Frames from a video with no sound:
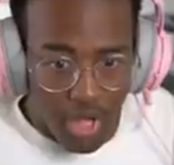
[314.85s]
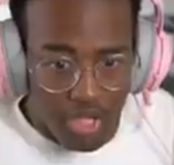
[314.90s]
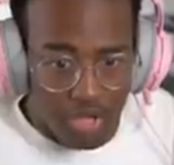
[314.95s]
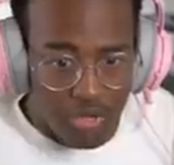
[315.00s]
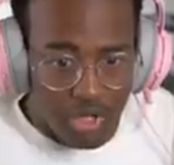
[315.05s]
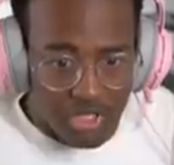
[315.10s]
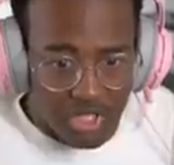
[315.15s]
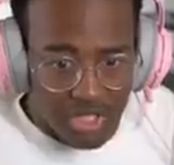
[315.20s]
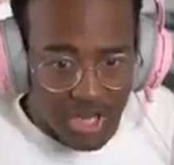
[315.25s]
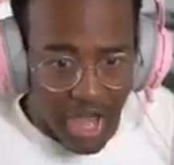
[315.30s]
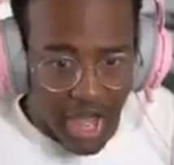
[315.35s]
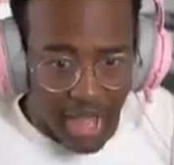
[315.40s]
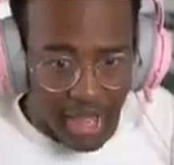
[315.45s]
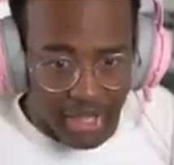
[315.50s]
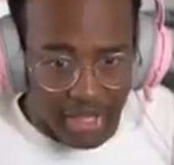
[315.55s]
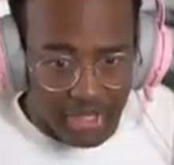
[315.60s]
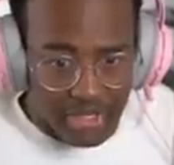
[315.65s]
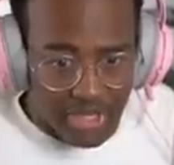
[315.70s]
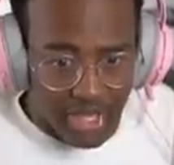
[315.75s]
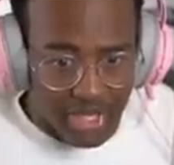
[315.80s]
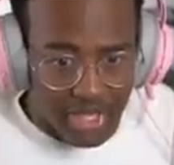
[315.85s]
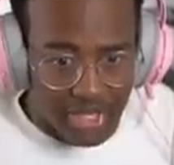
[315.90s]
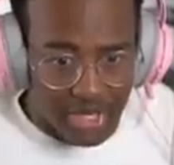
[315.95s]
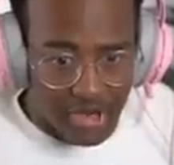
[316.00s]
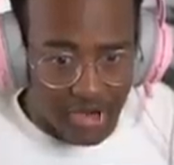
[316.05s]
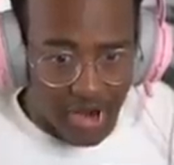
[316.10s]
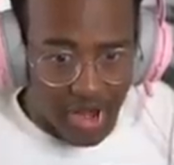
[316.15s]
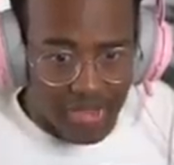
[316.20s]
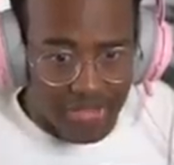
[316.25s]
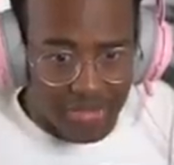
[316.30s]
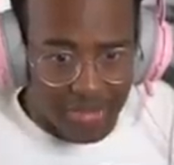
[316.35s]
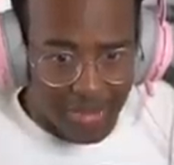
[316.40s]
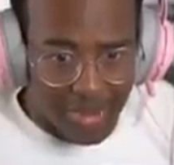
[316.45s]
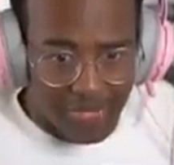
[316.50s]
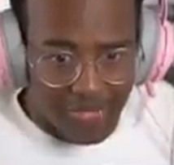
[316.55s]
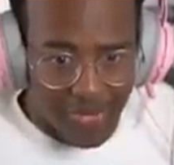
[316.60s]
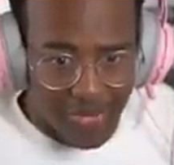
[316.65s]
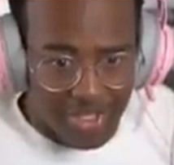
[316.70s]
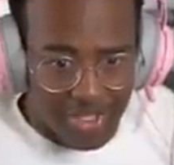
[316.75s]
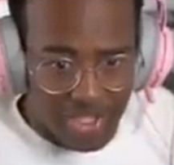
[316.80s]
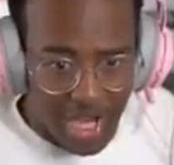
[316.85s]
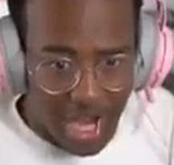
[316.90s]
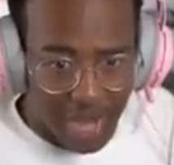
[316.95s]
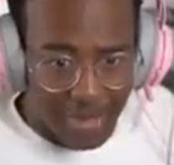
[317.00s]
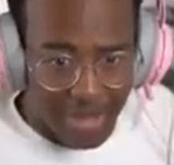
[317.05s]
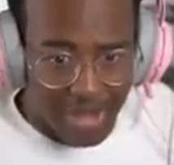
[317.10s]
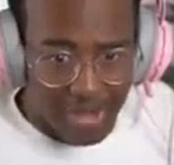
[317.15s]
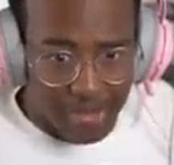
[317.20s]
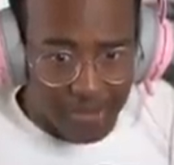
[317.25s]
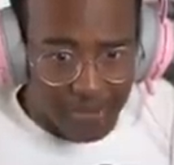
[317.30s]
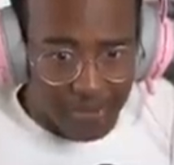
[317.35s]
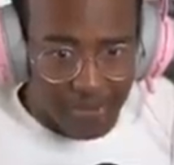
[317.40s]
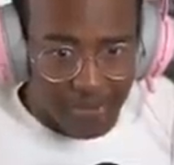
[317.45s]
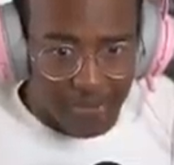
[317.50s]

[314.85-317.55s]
Okay, you need to die. Because I can hear other motherfuckers coming.